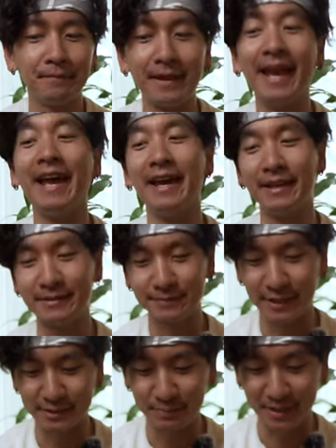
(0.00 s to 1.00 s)
Yeah,
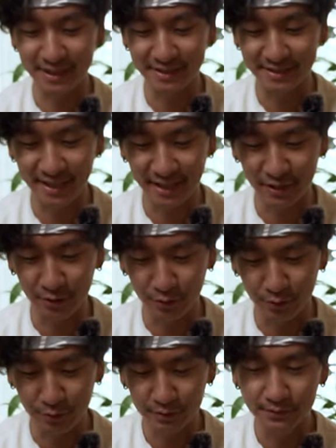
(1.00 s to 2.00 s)
yes please, thank you.